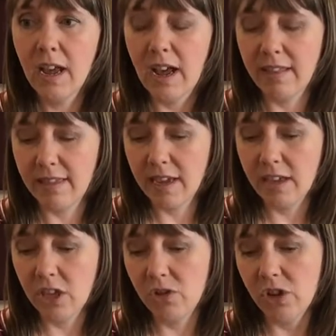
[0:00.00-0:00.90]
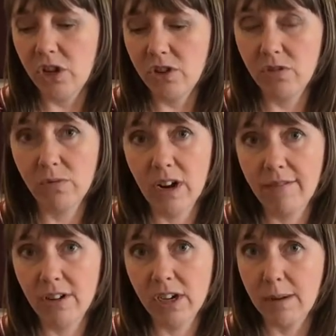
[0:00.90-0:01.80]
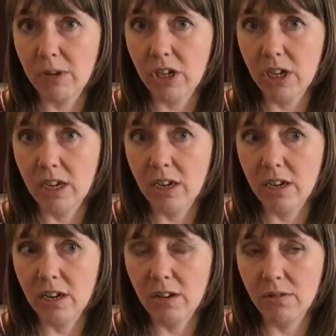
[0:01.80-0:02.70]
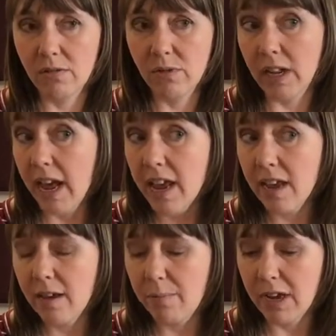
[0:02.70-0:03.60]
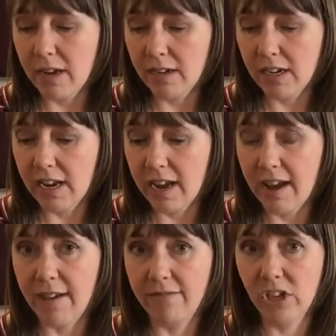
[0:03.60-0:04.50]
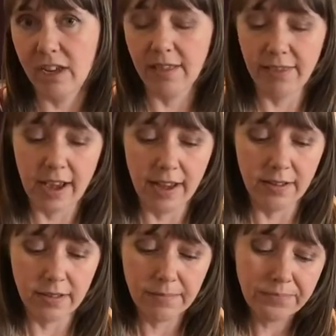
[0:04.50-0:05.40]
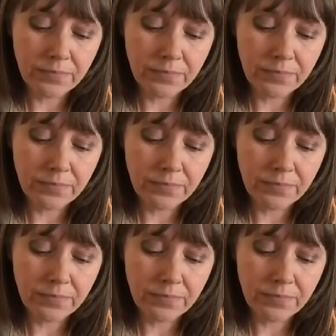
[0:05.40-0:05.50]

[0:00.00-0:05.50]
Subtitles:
I think you could use whatever type of chicken you would like, but today I have chicken thighs,